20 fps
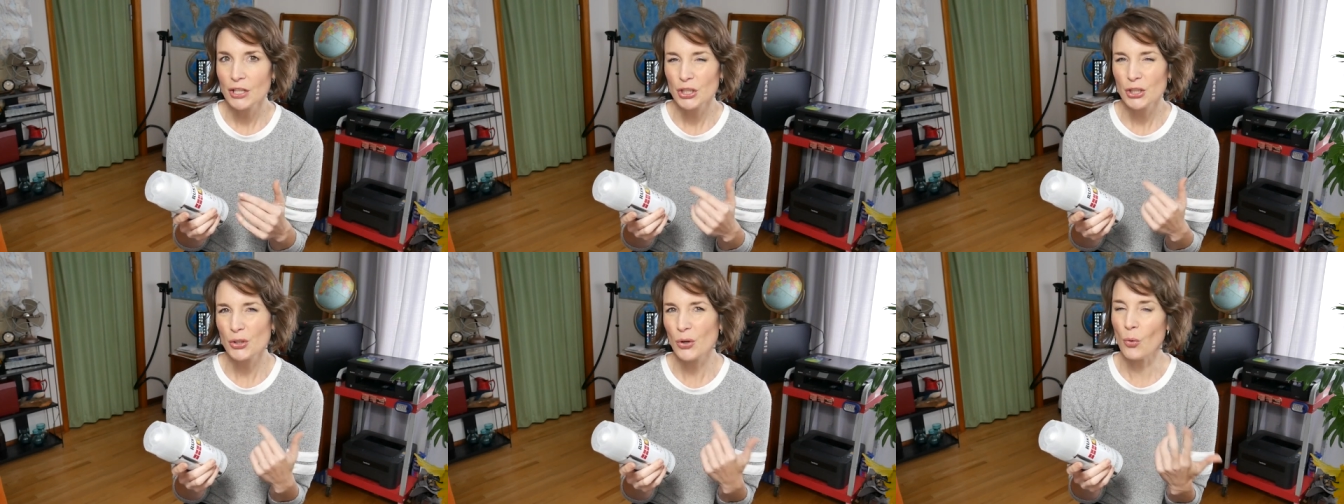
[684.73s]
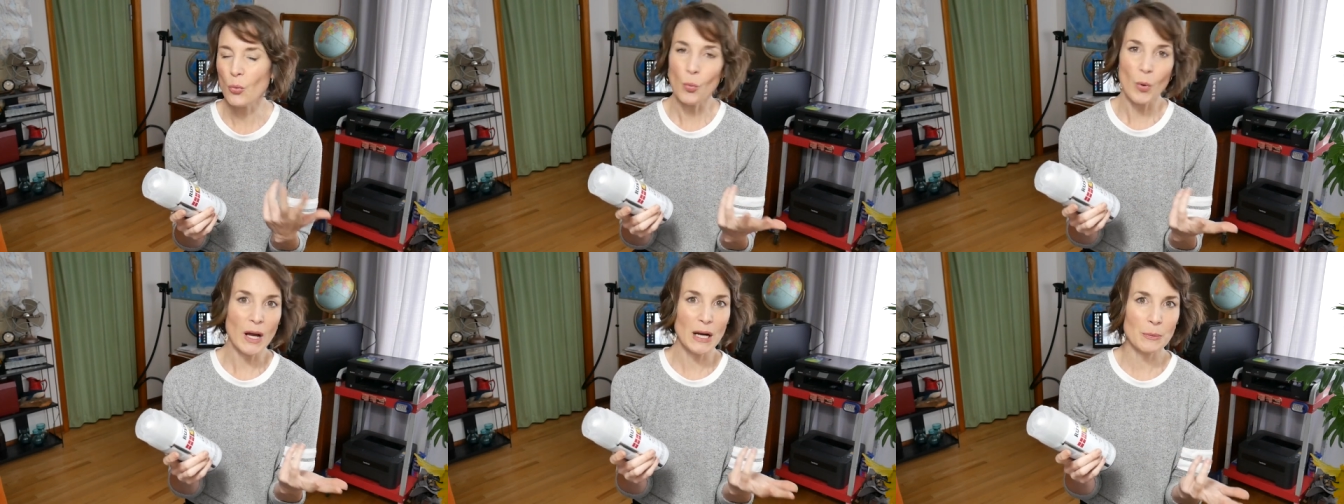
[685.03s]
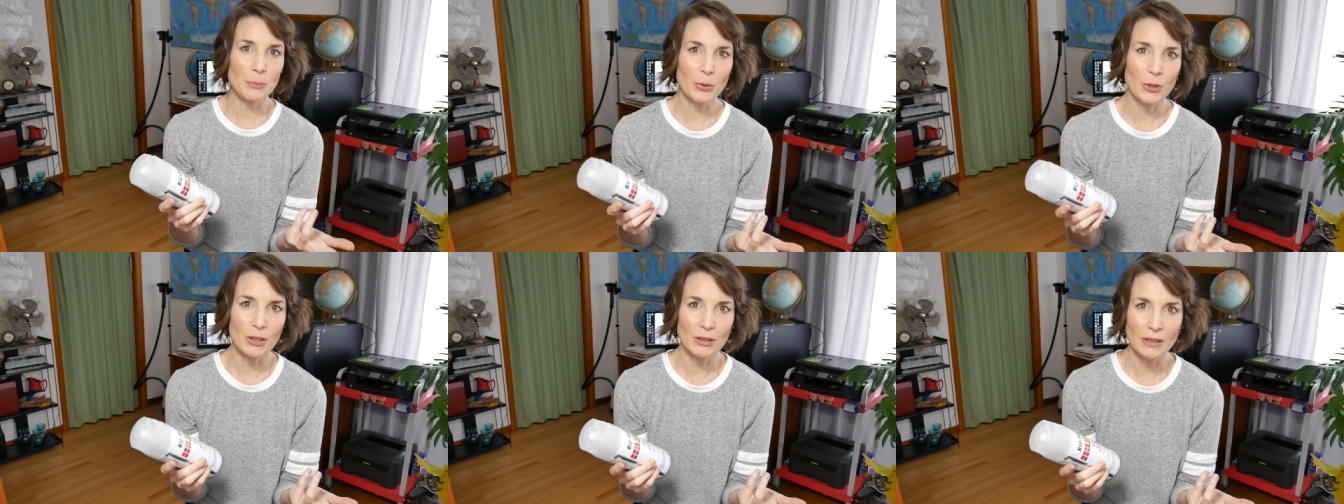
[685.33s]
you don't want
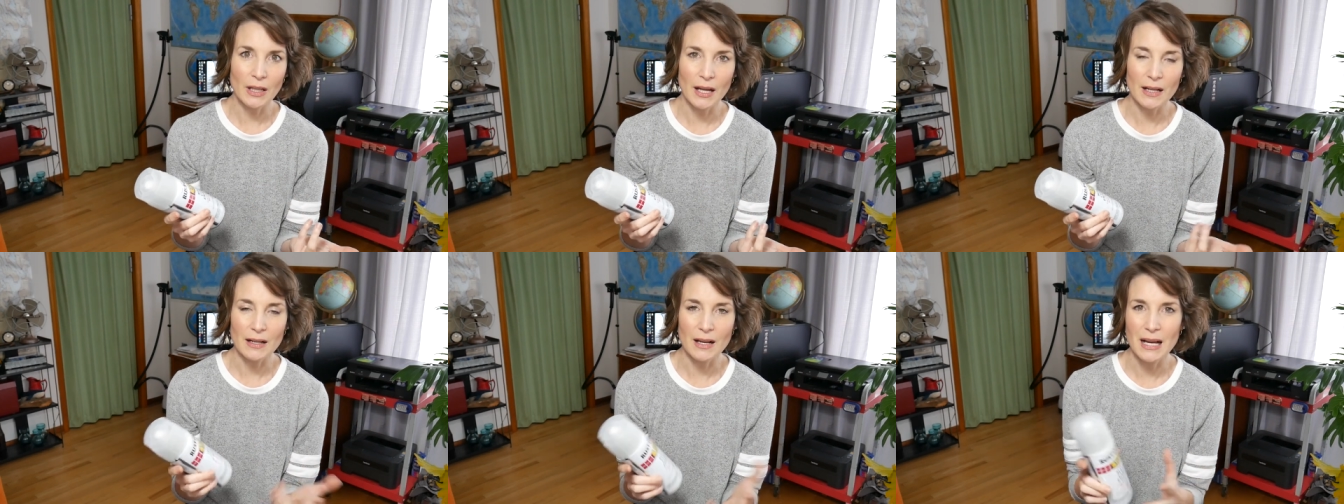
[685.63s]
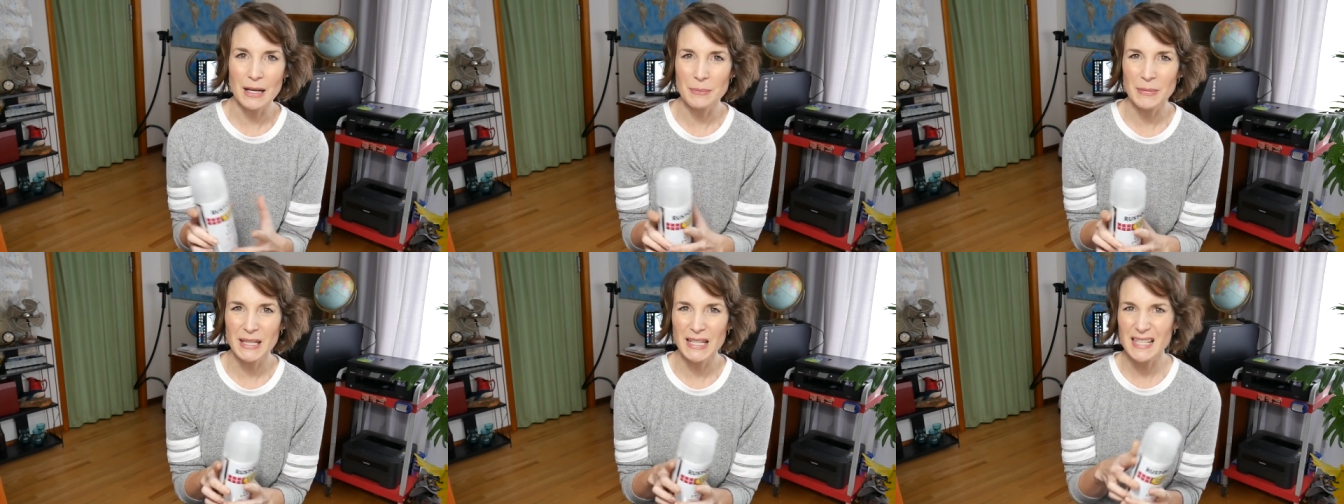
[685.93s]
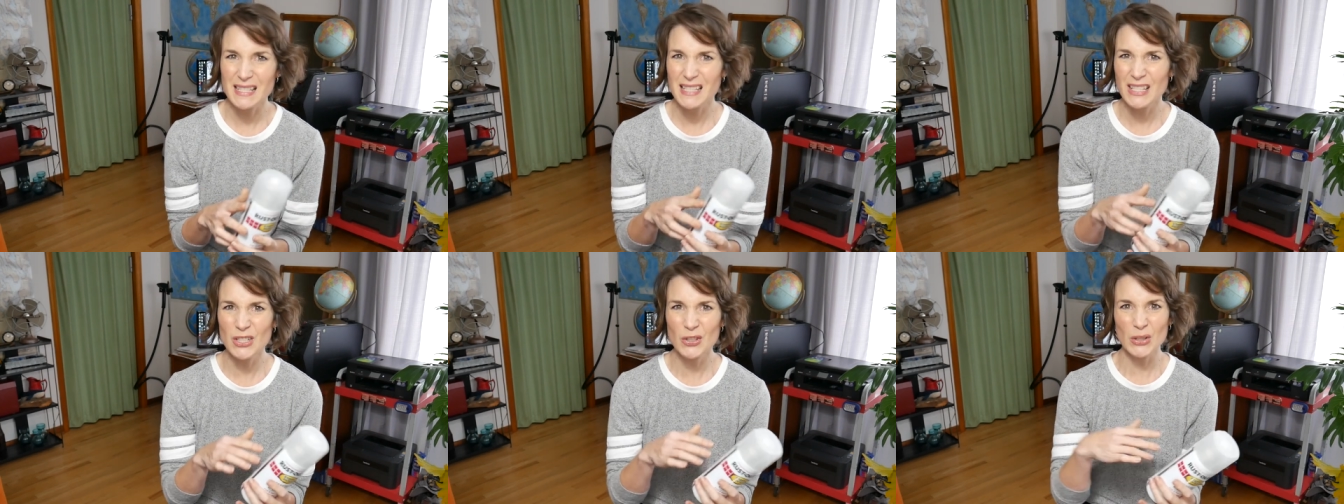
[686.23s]
to put a lot on
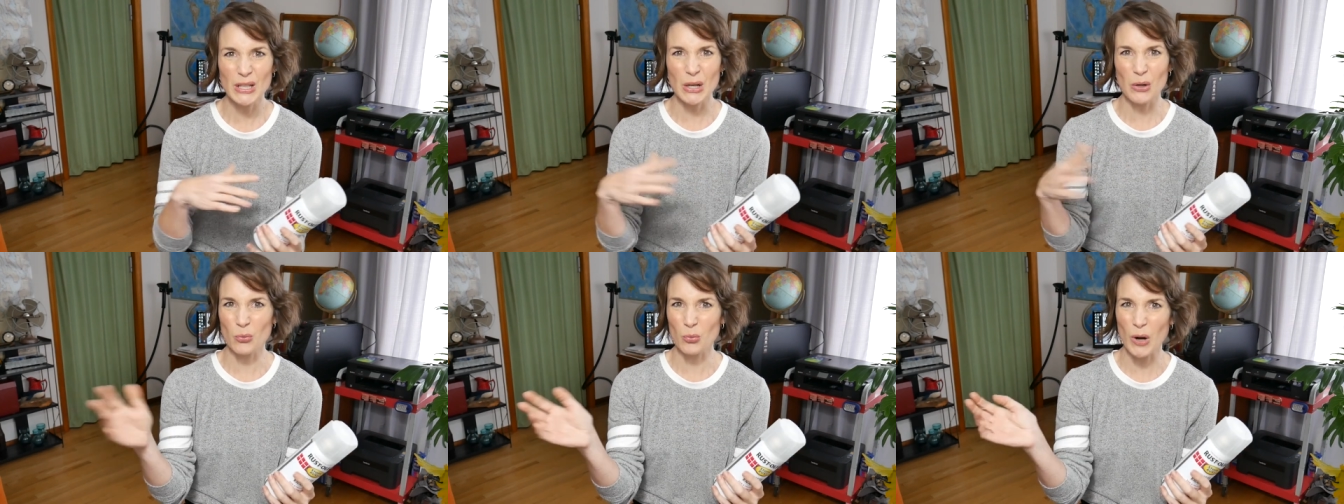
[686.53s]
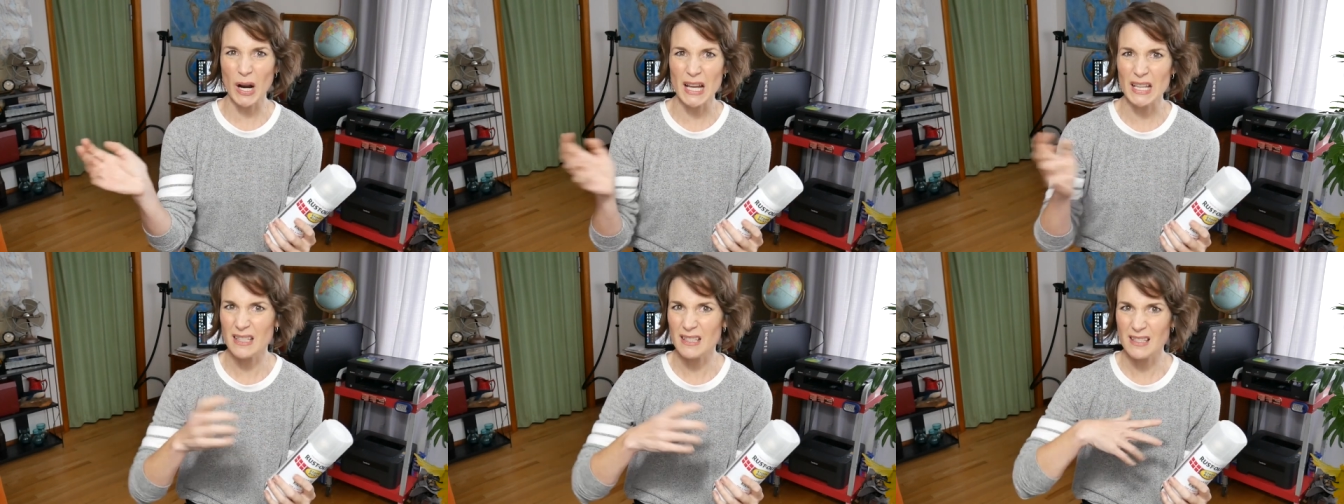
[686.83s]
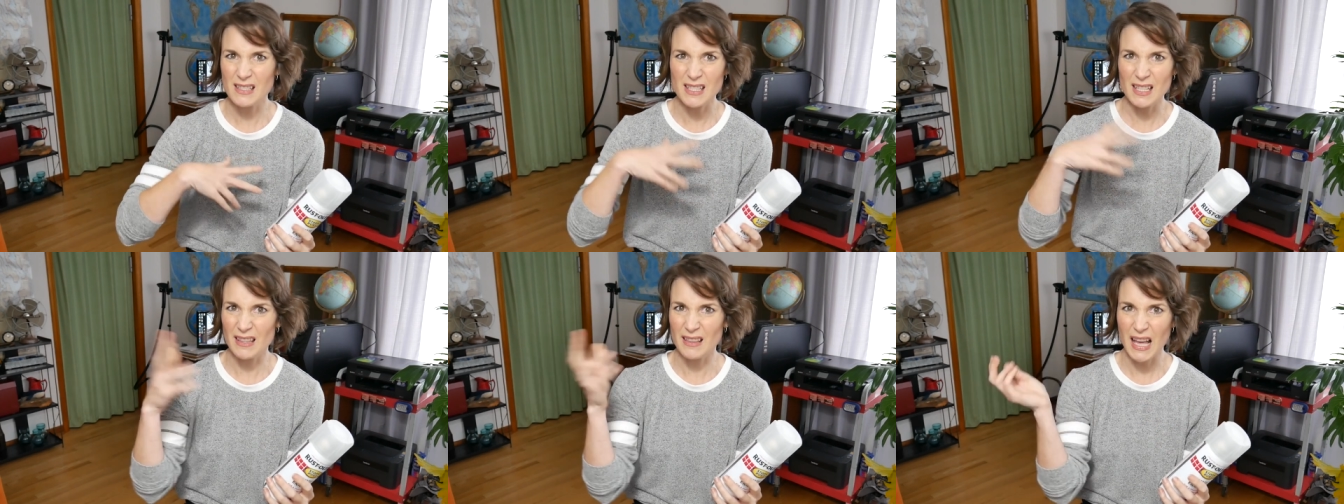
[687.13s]
because then you'll get
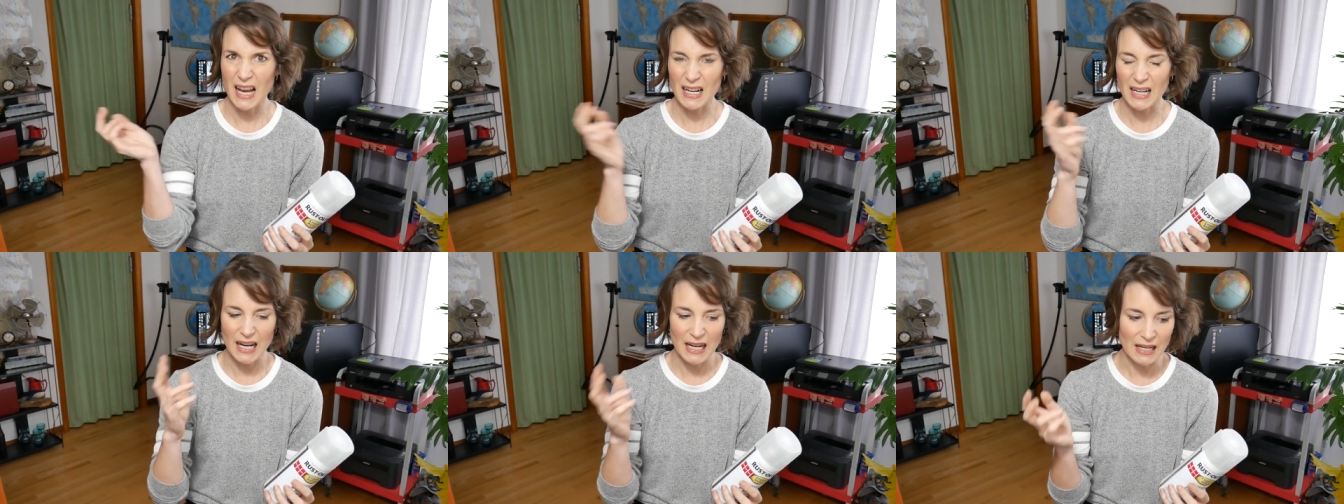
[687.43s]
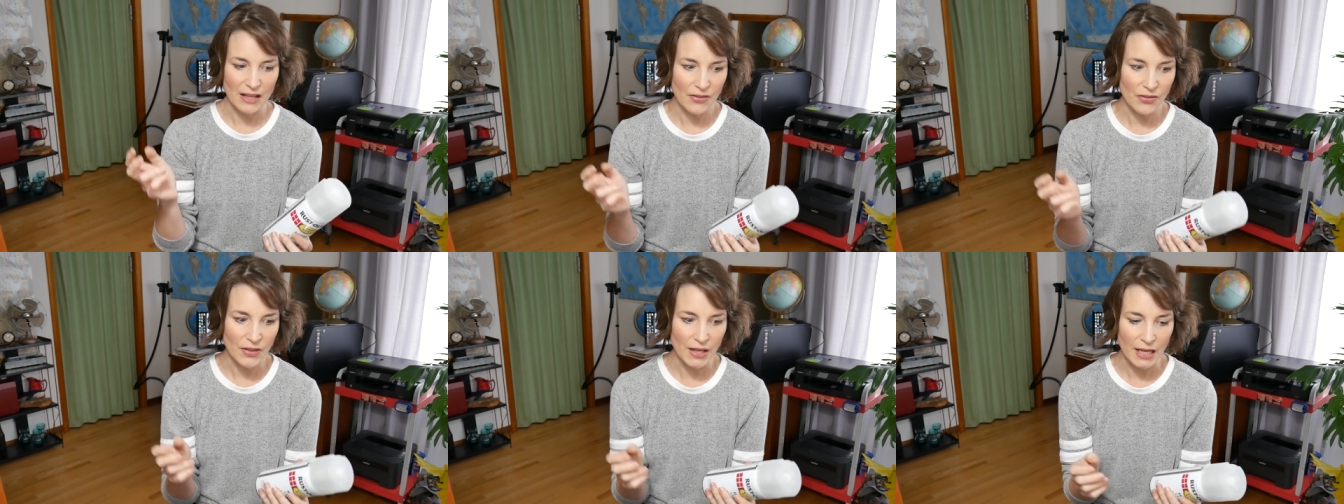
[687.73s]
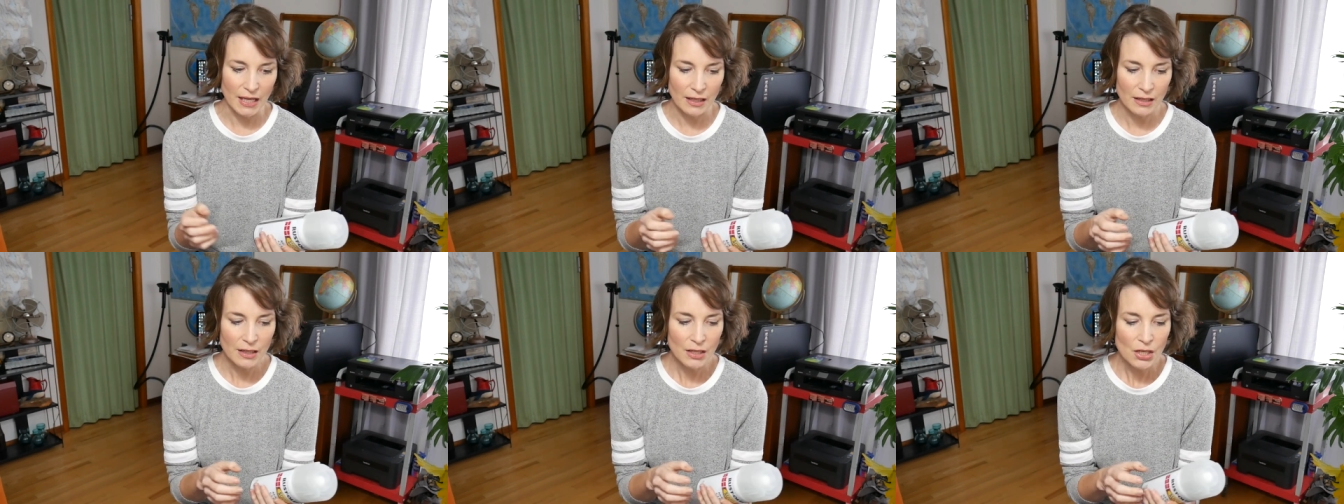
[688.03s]
runs and that kind of
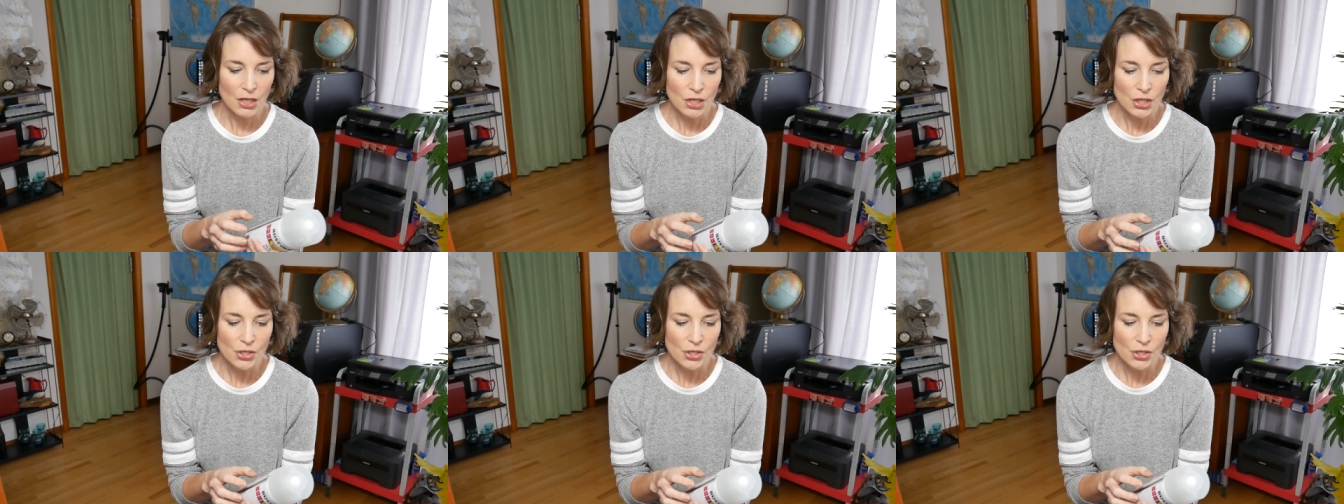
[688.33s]
thing